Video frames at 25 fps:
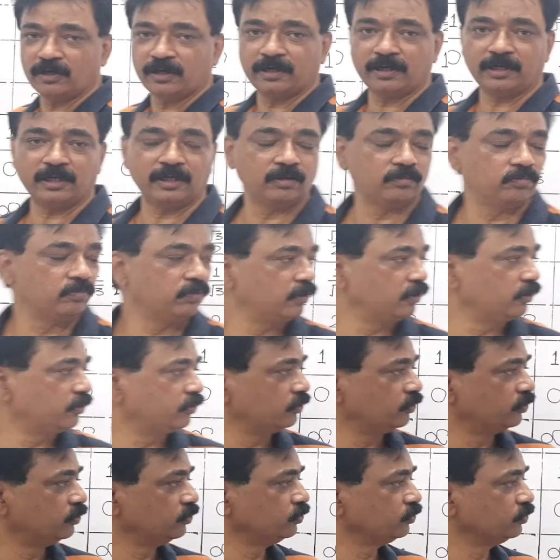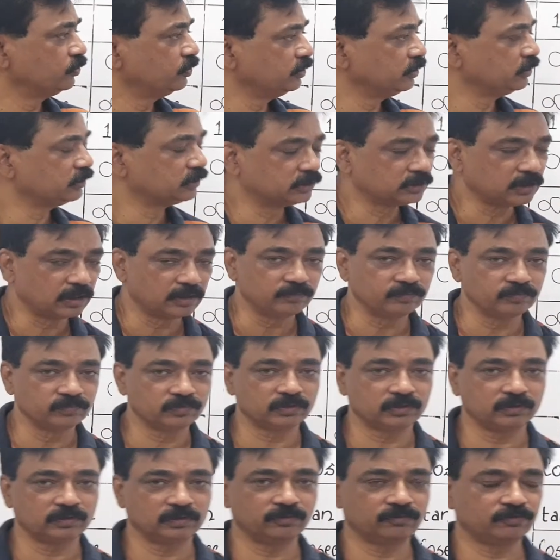you are able to do these
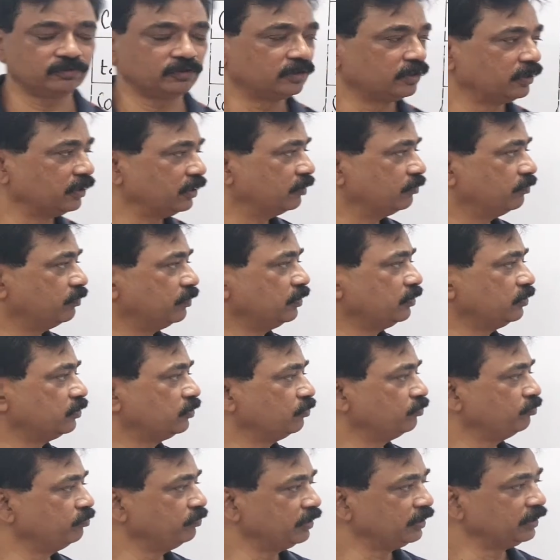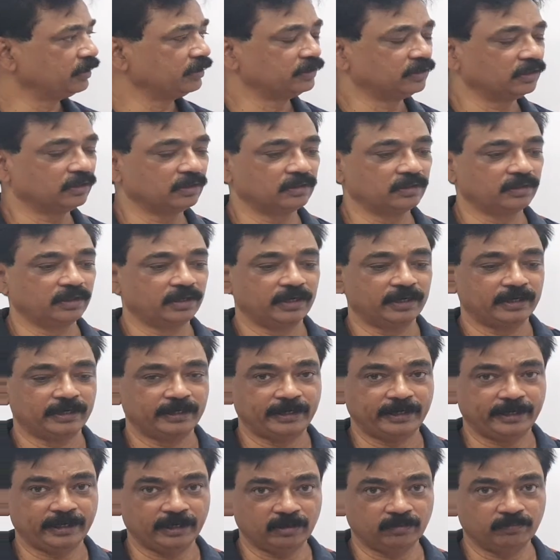sums and if you are able to make the
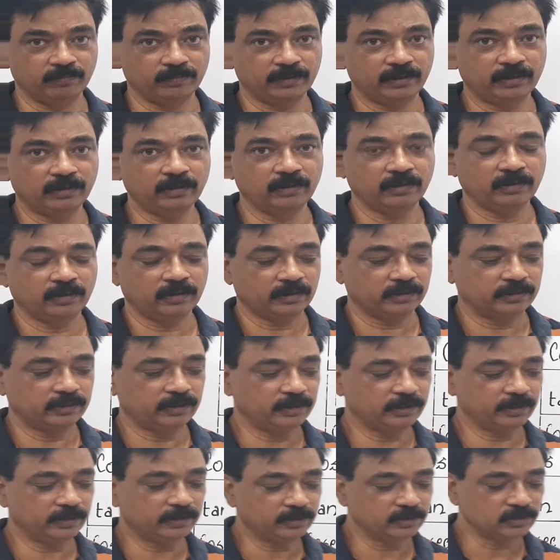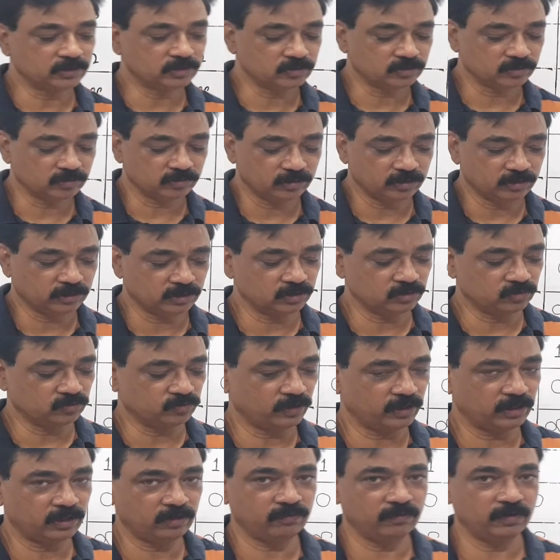table, then it is
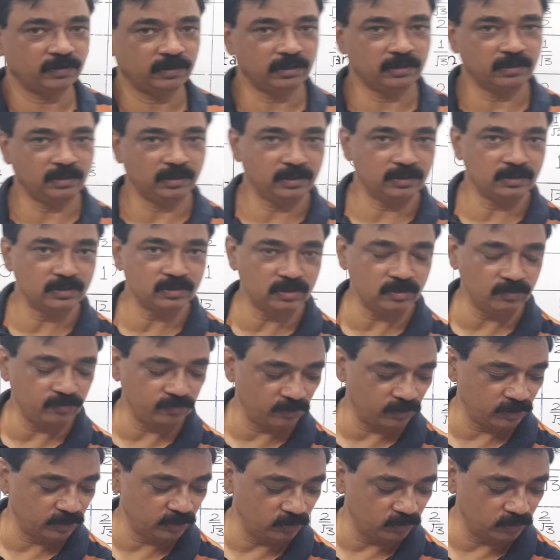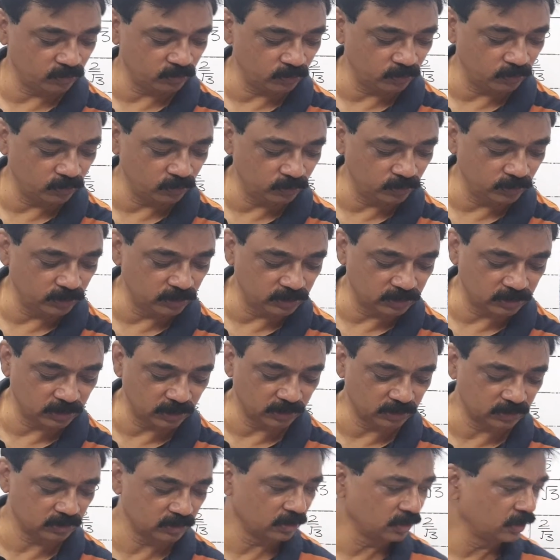very easy for you to do these
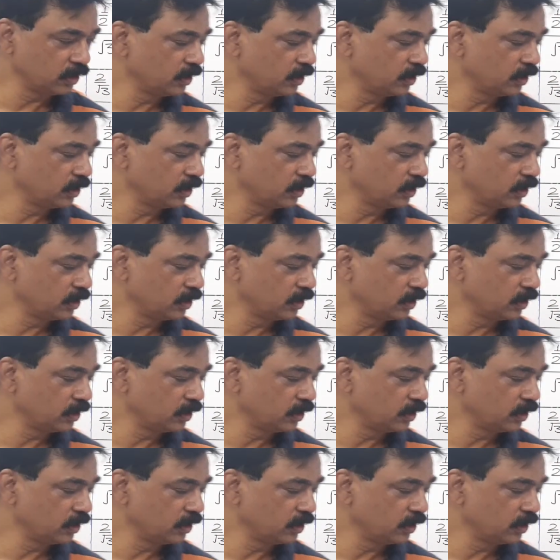things.